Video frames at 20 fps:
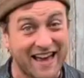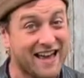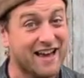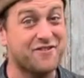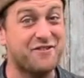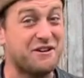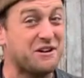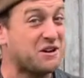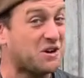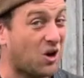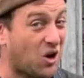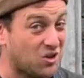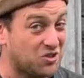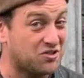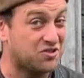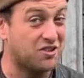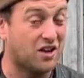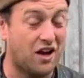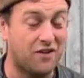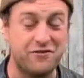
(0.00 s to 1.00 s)
a very
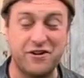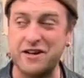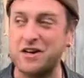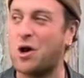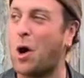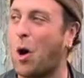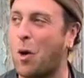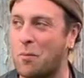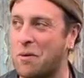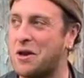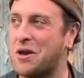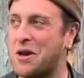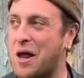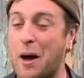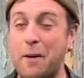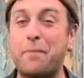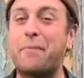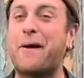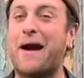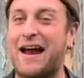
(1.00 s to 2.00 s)
common
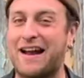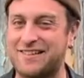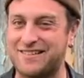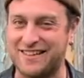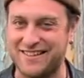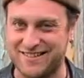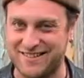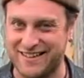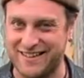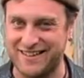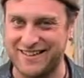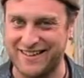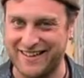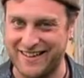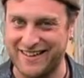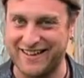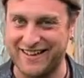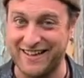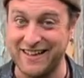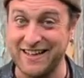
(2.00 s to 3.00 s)
practice in
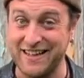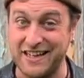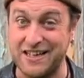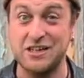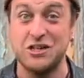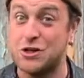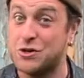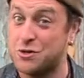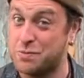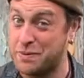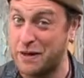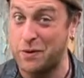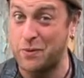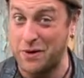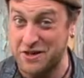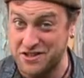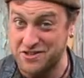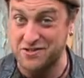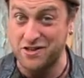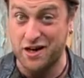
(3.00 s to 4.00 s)
European
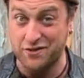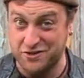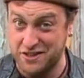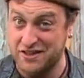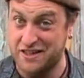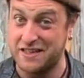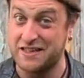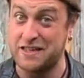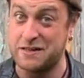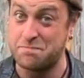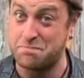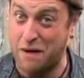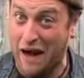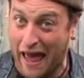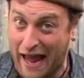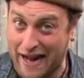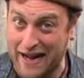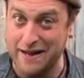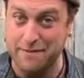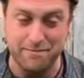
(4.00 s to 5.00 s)
witchcraft, in
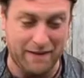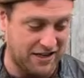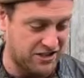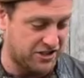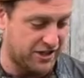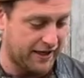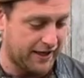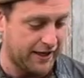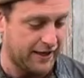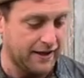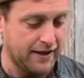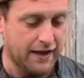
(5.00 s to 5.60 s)
black magic.